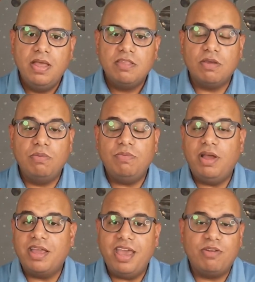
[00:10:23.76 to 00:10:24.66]
So
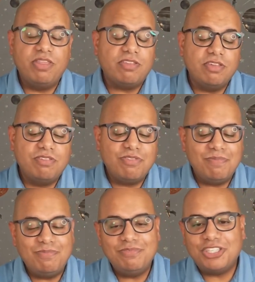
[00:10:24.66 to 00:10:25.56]
again, this is
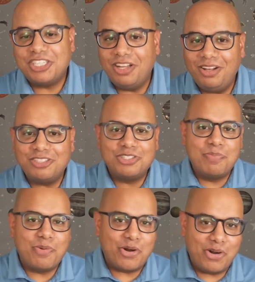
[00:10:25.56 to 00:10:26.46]
still
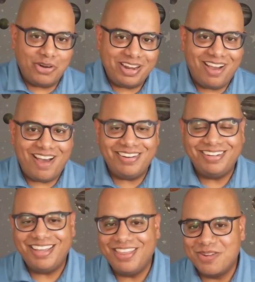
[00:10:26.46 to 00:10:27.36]
super early on
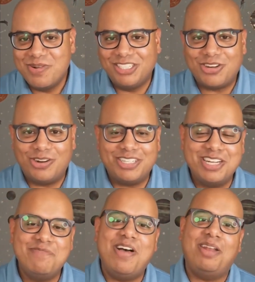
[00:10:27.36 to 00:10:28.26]
in the research and
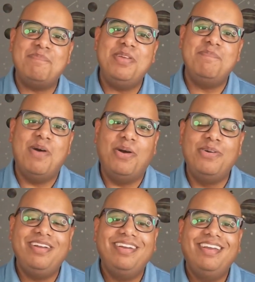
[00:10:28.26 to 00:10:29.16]
development
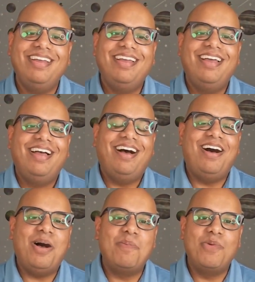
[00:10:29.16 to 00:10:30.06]
mode.
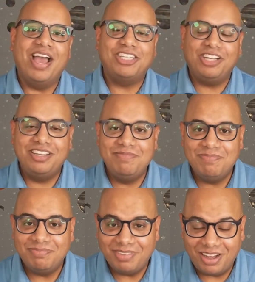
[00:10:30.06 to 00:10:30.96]
We actually
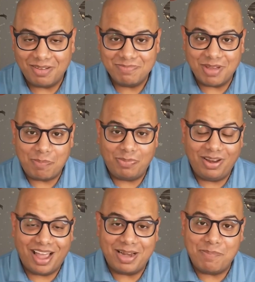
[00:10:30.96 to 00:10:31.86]

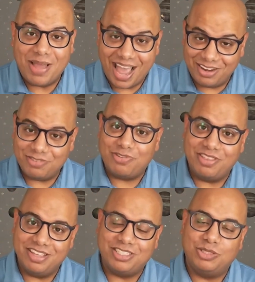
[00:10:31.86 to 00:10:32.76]
applied a patent for
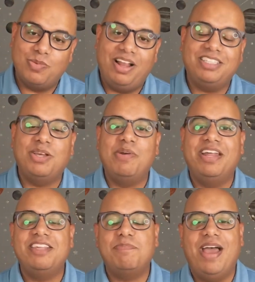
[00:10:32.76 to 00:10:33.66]
this as well, so it
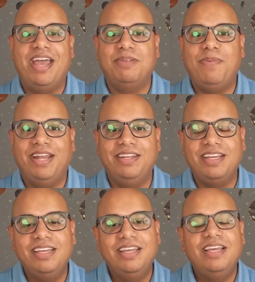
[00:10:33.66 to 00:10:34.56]
is patent pending.